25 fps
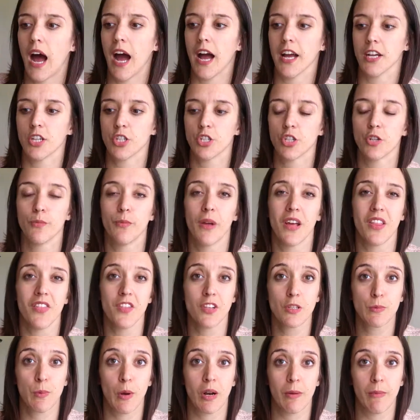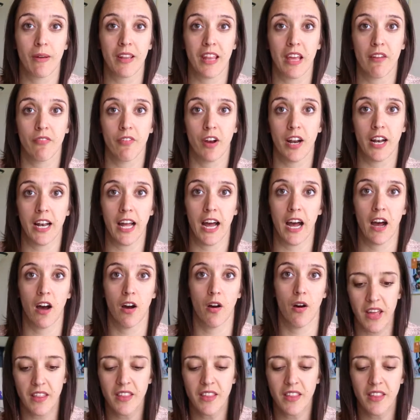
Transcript: I should be at this point in my life right now.